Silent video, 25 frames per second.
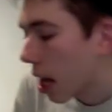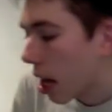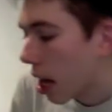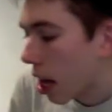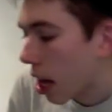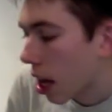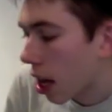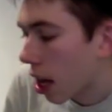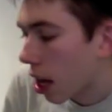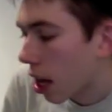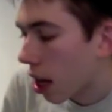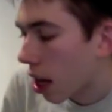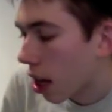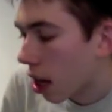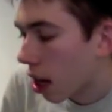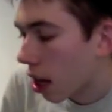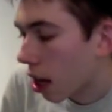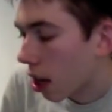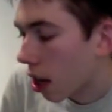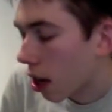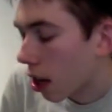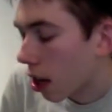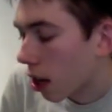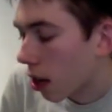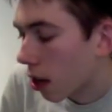
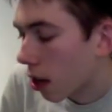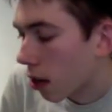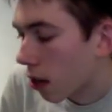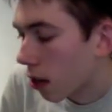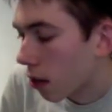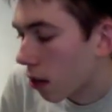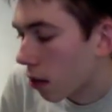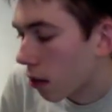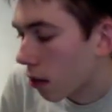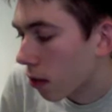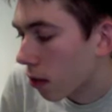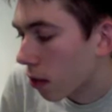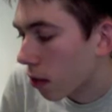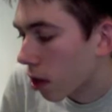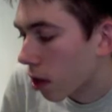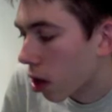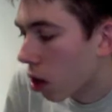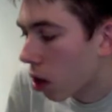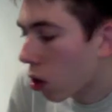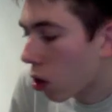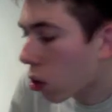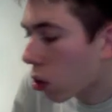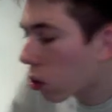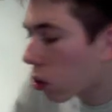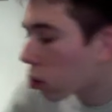Uh,
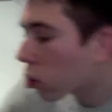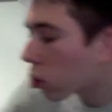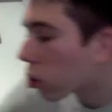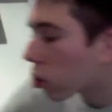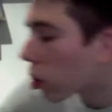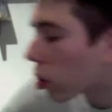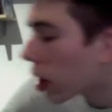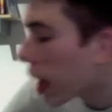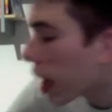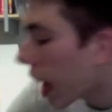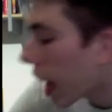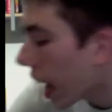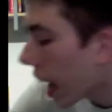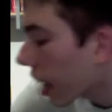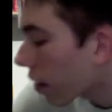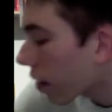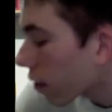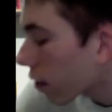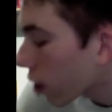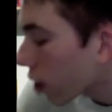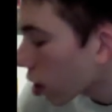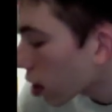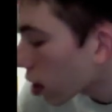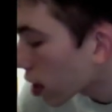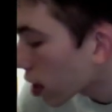oh, and I
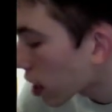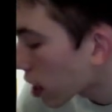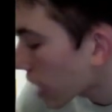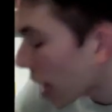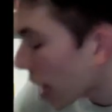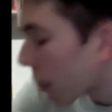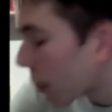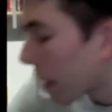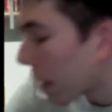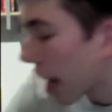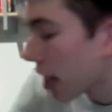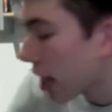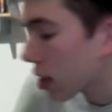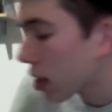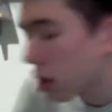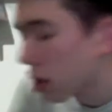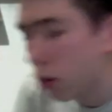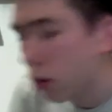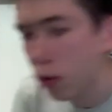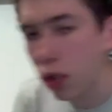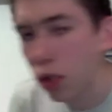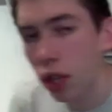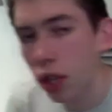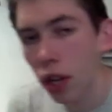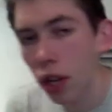forgot to say, Paint
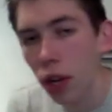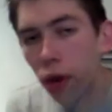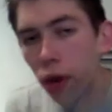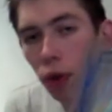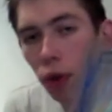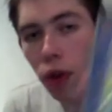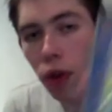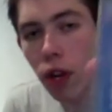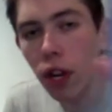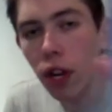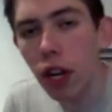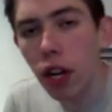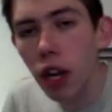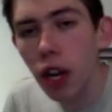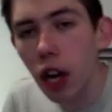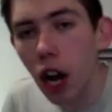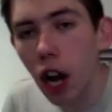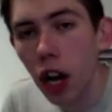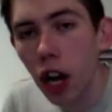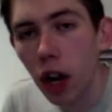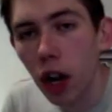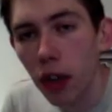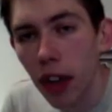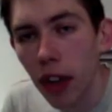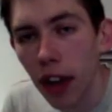School 2, I
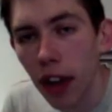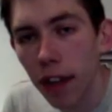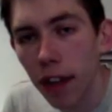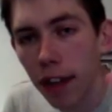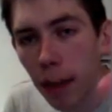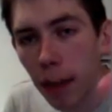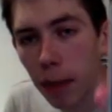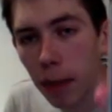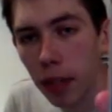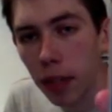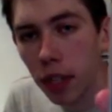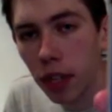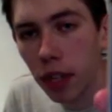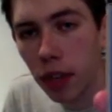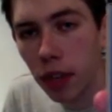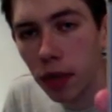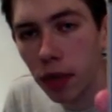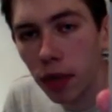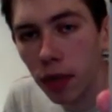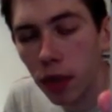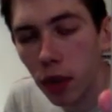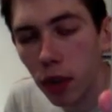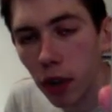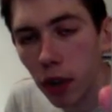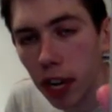got that off Amazon,
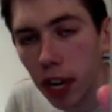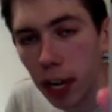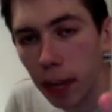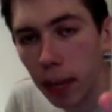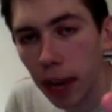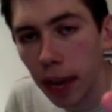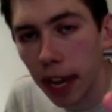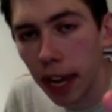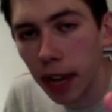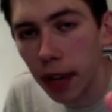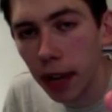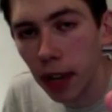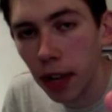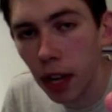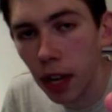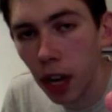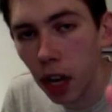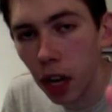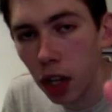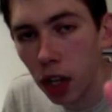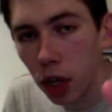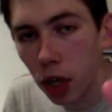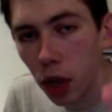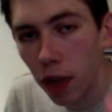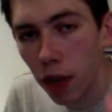not eBay. I
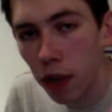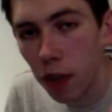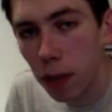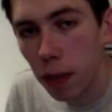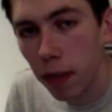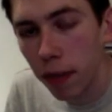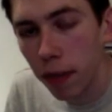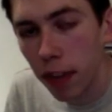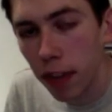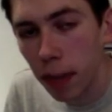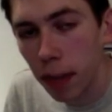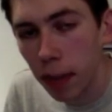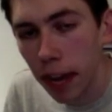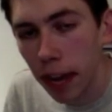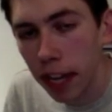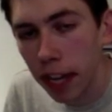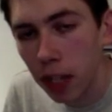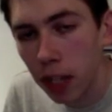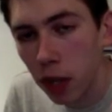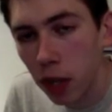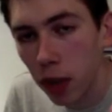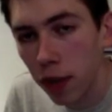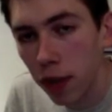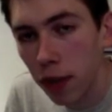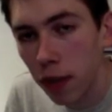got two of them off eBay,
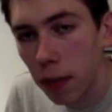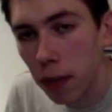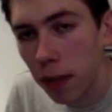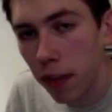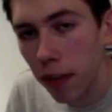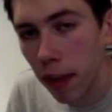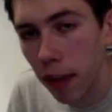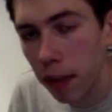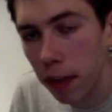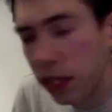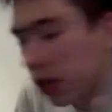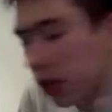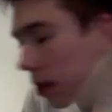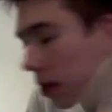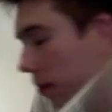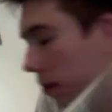two of them off Amazon.